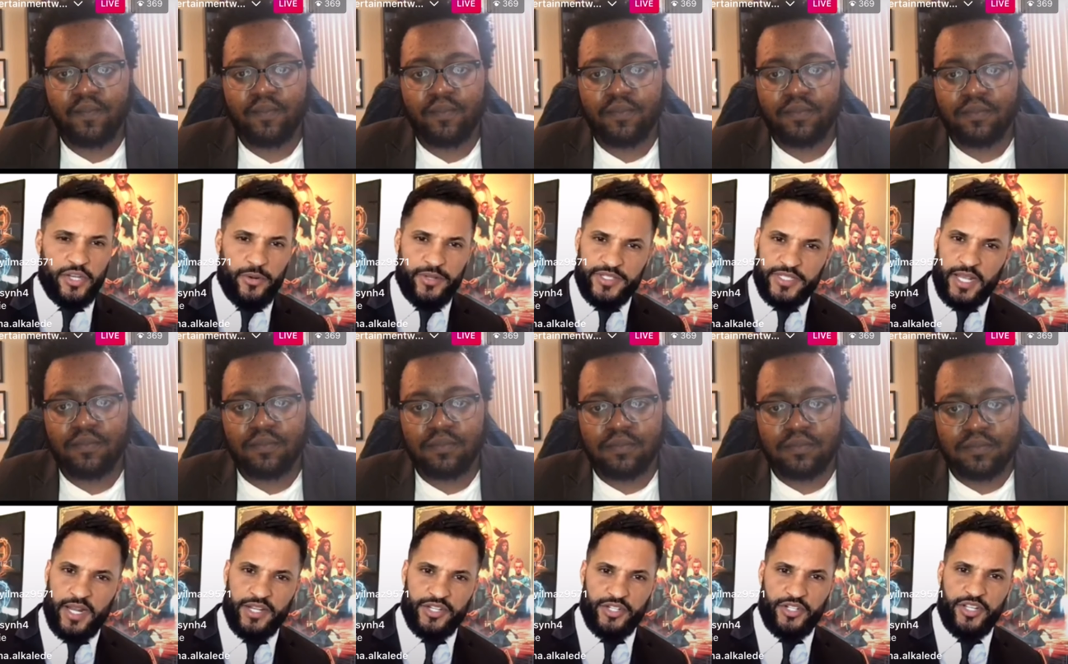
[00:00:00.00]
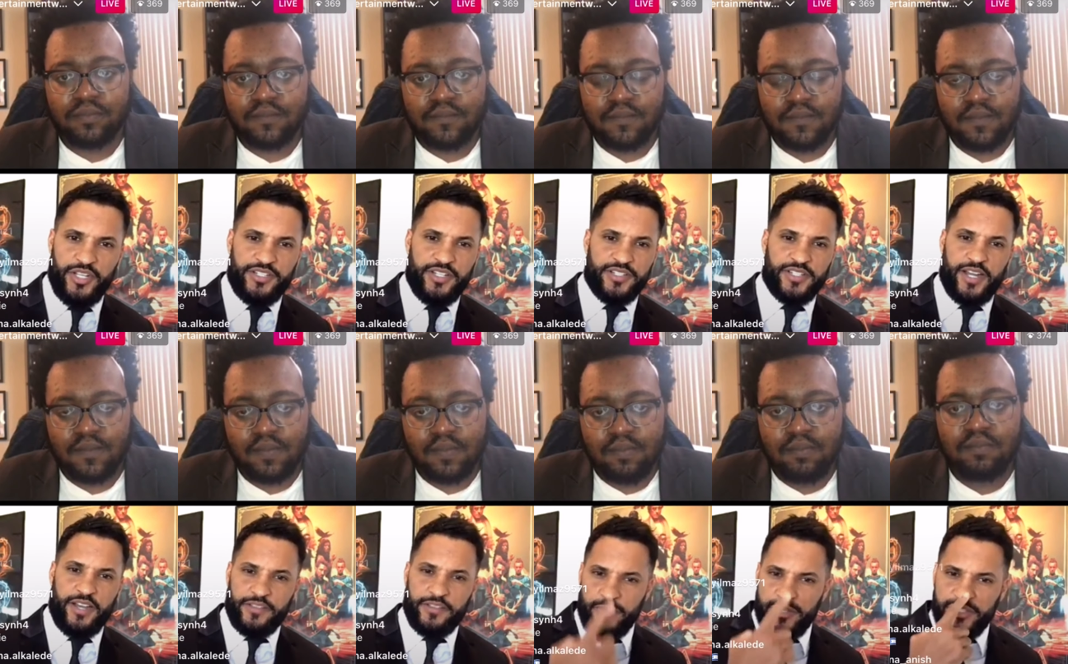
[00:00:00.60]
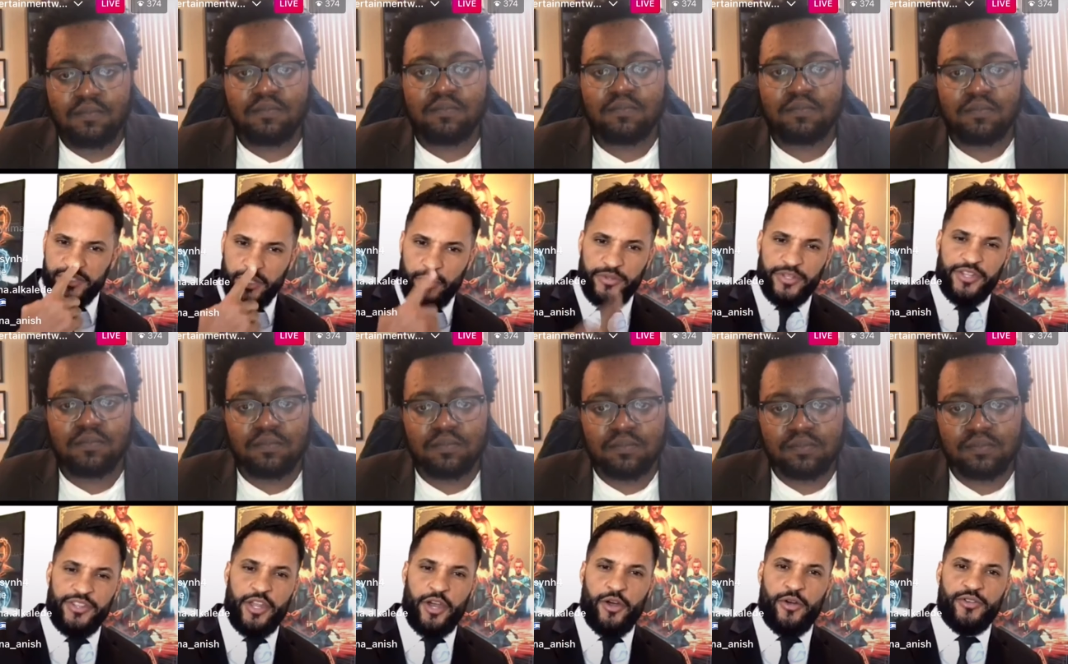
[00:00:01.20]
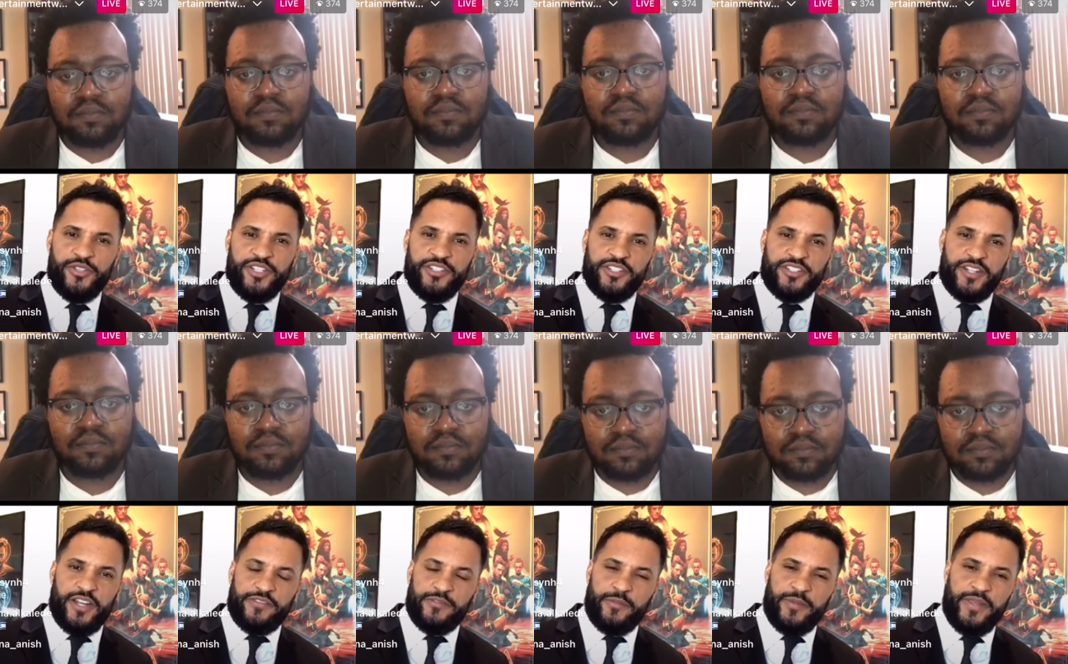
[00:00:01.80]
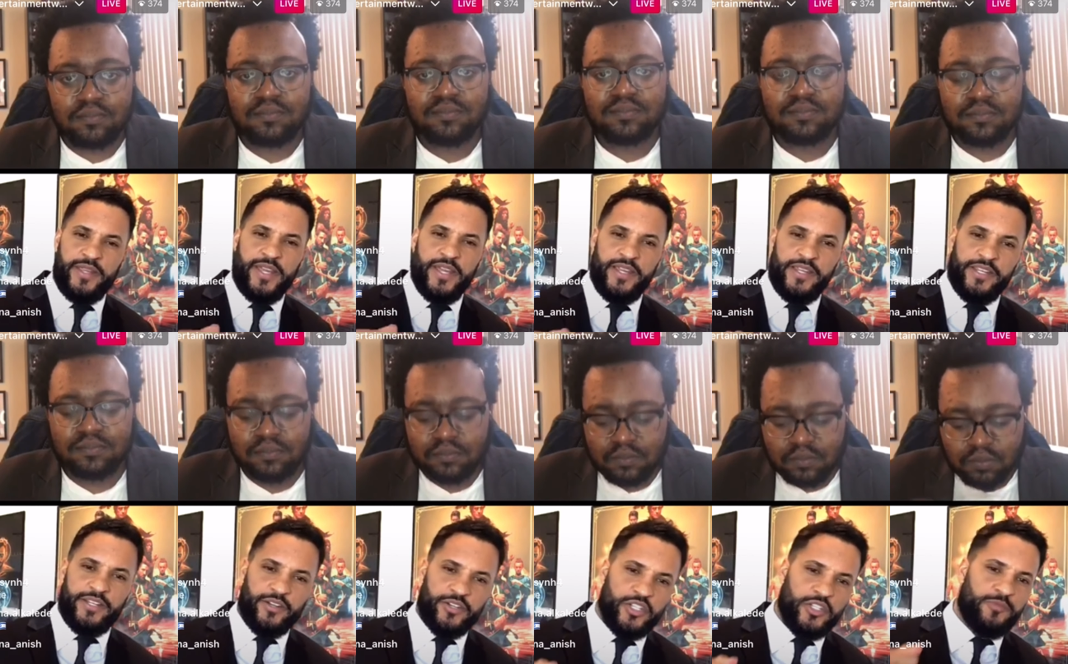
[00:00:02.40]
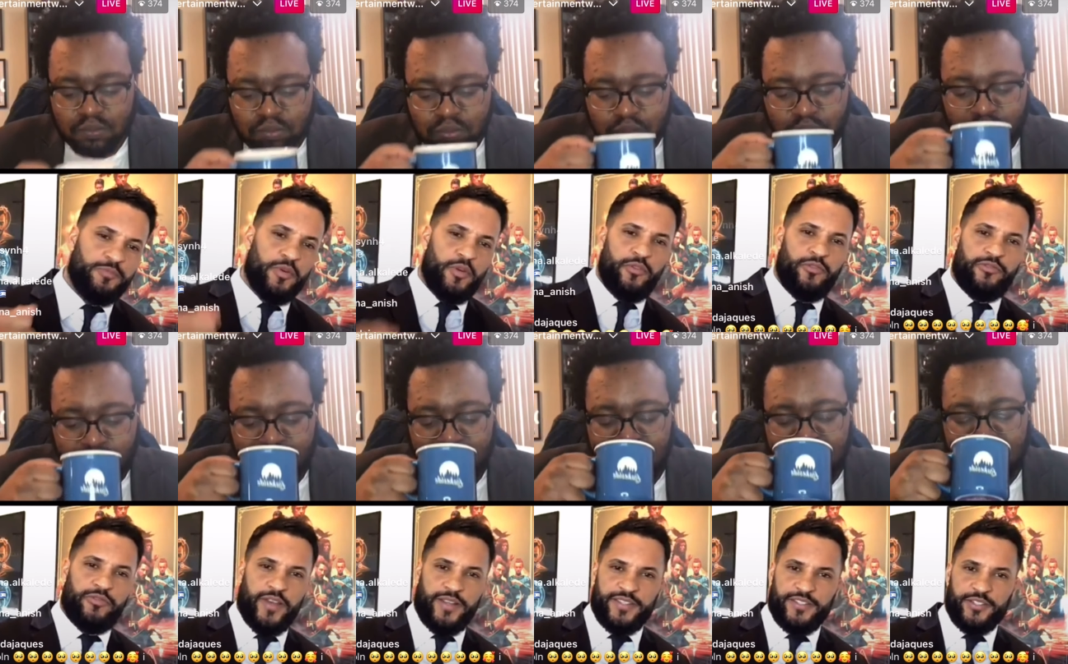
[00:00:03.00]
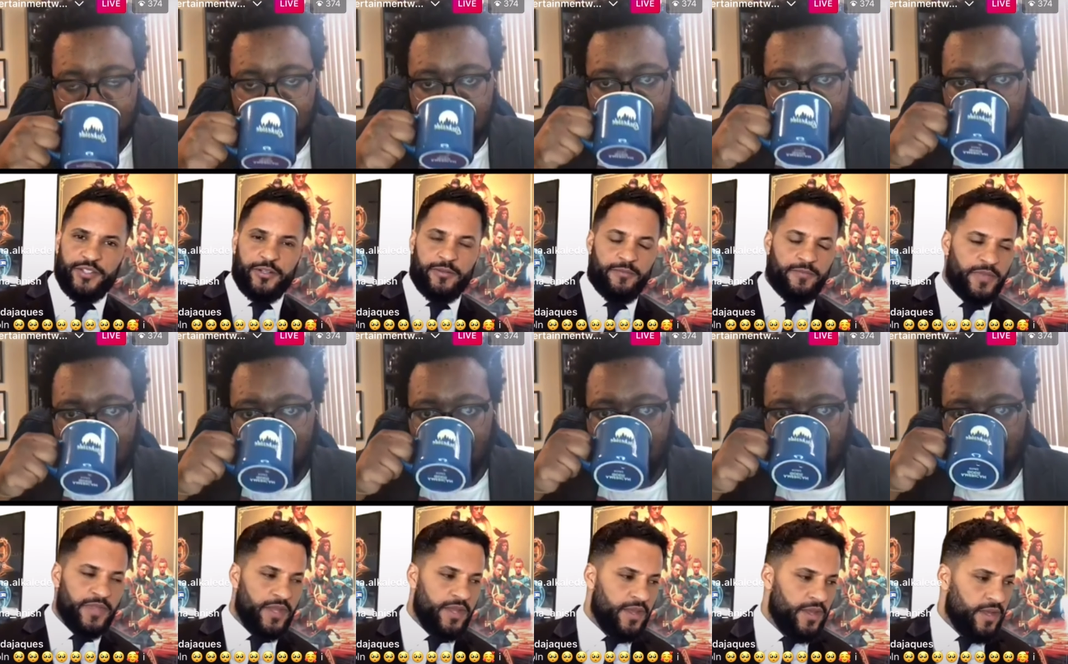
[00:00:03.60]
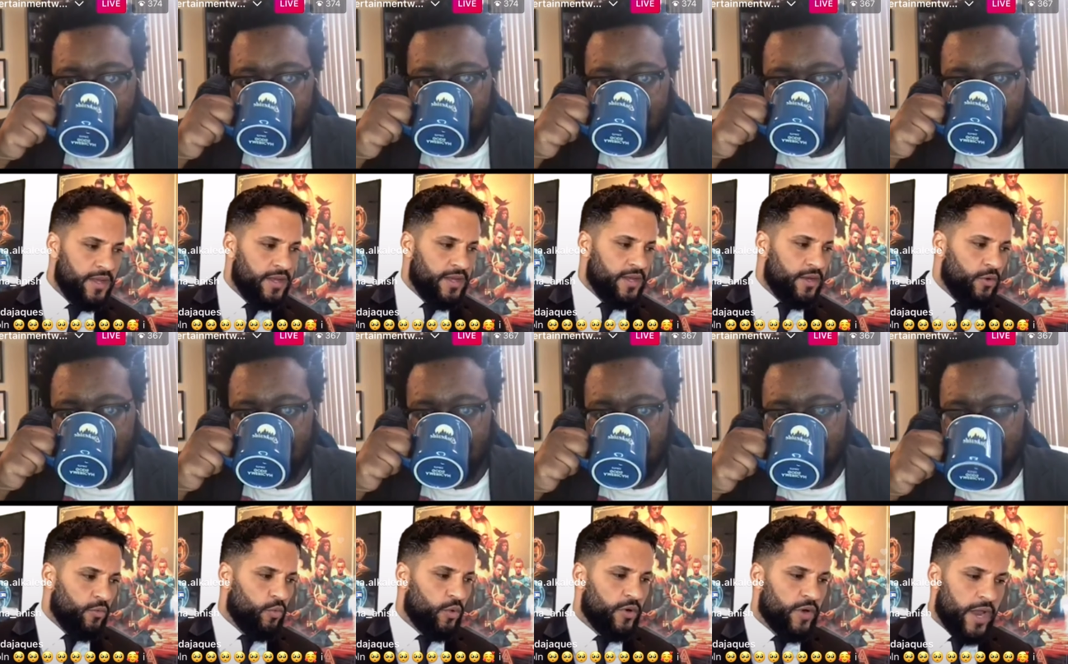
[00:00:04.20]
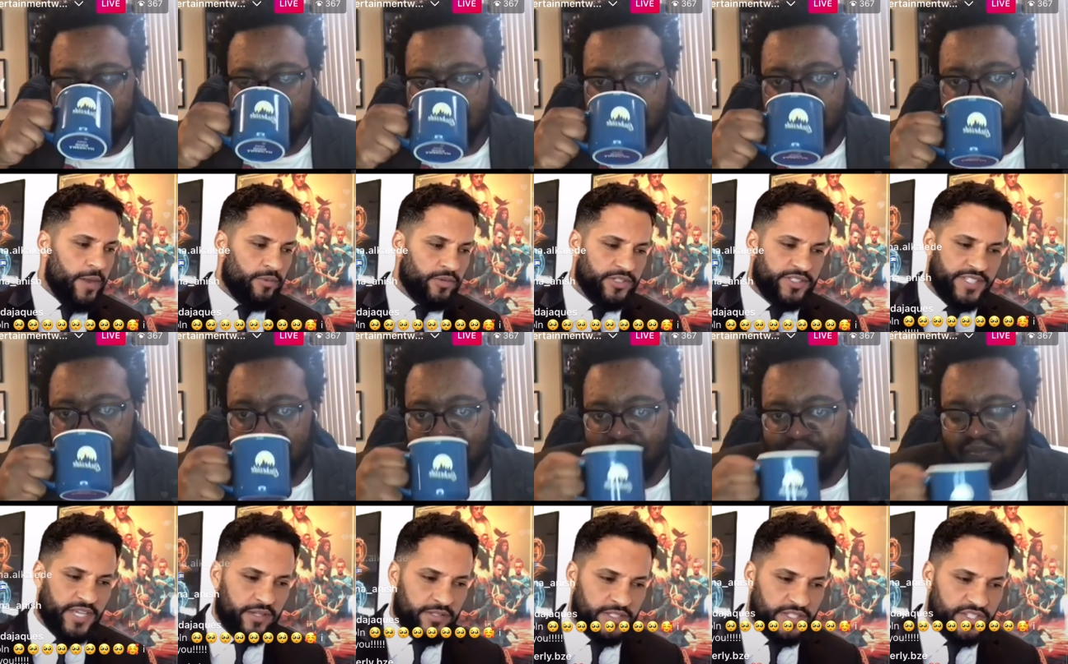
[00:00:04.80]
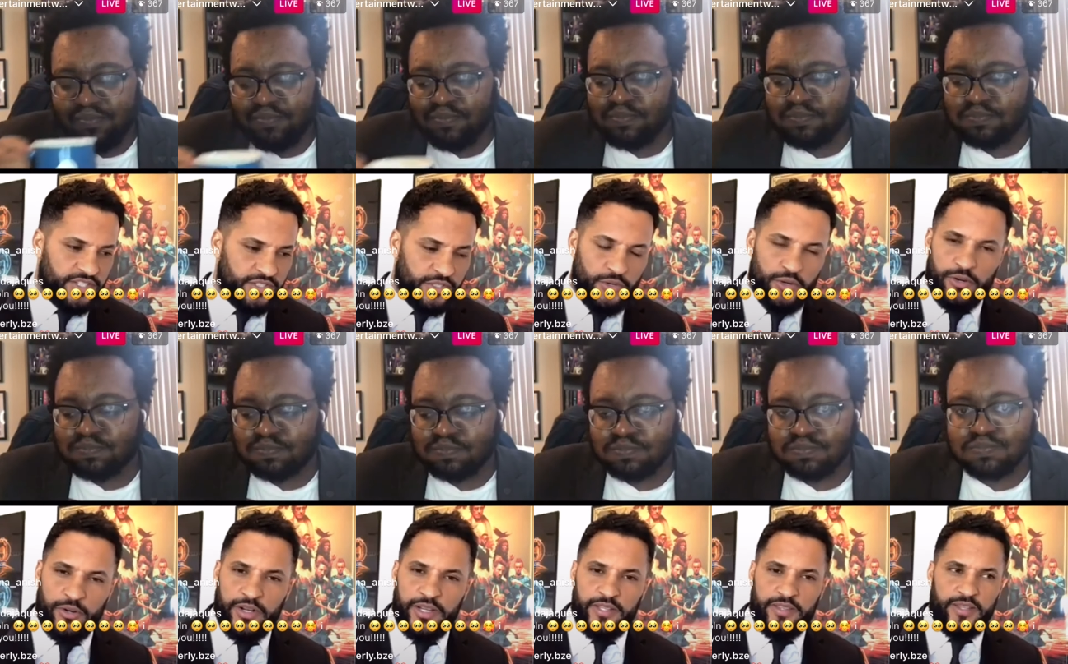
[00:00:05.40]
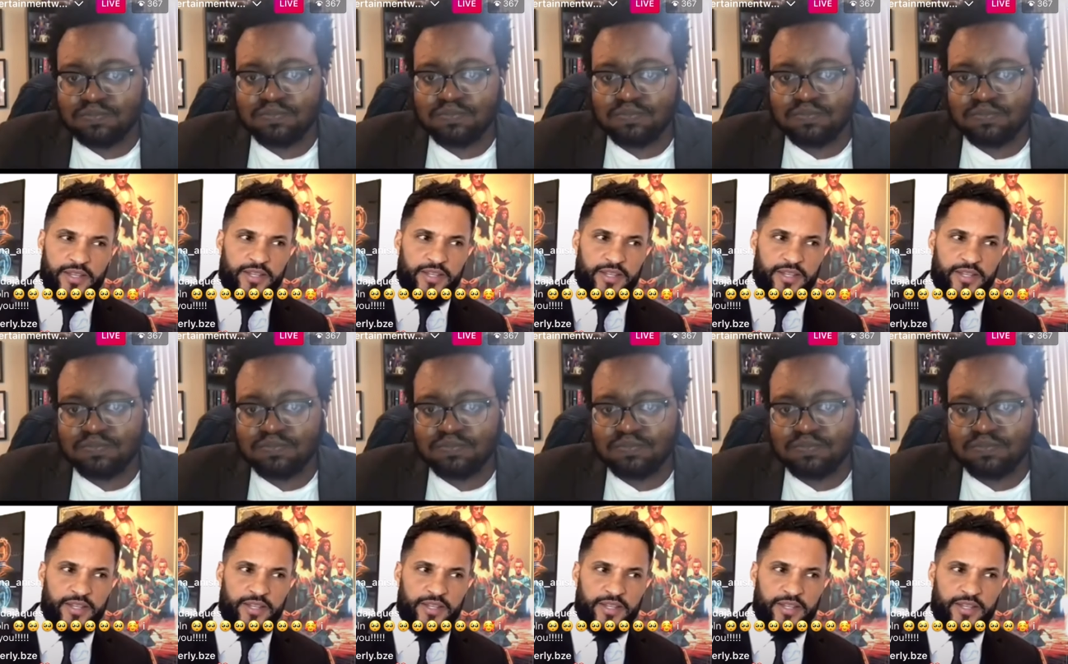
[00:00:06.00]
Speaker 1: so intelligent it doesn't have to be mm-hmm. so on the nose it doesn't have to be you know spoon fed to them we're able to tell the story